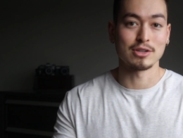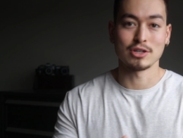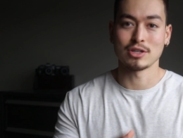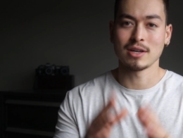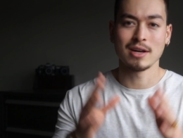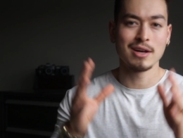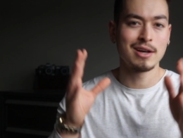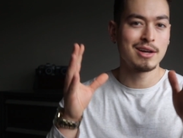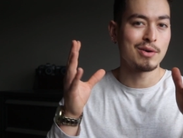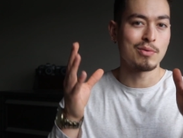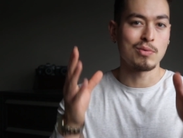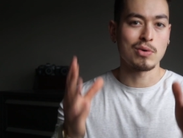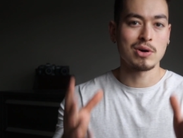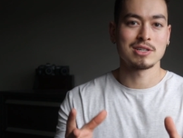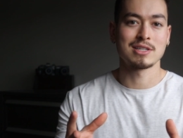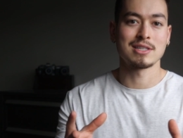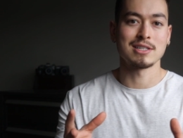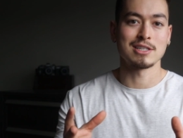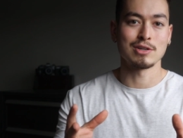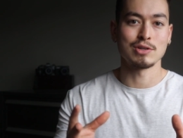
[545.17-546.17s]
Just
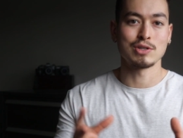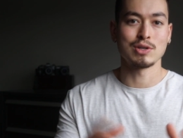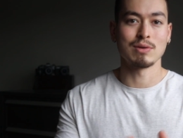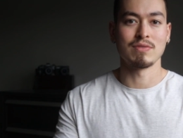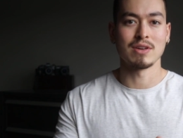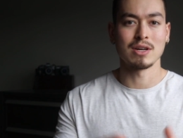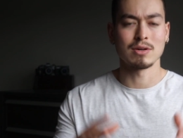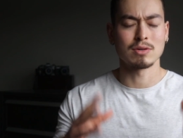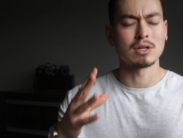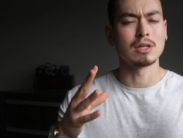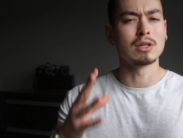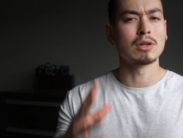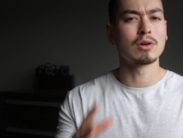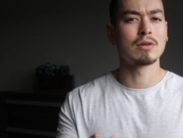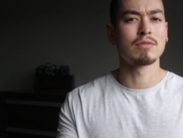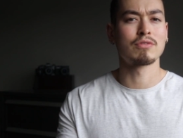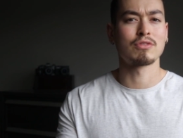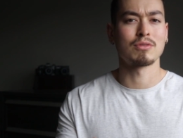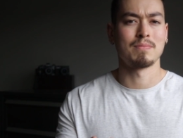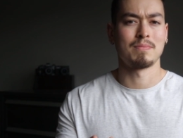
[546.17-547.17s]
watch these YouTube videos and
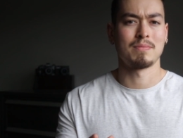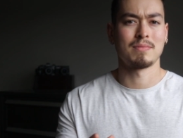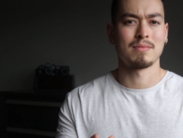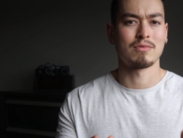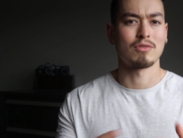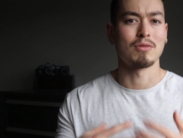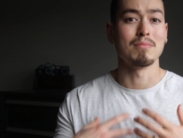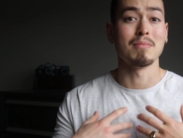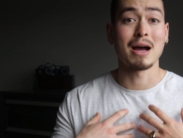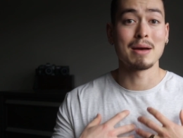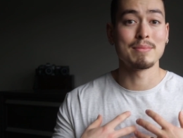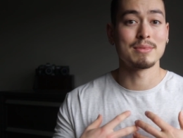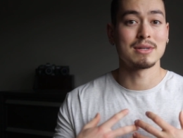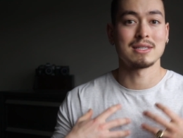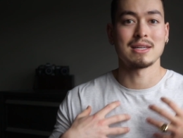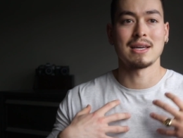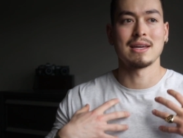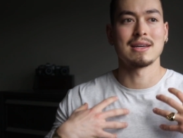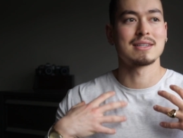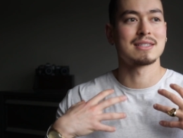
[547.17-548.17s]
learn from from my
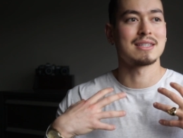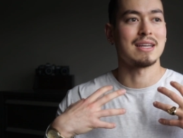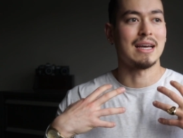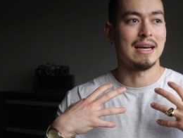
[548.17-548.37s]
mistakes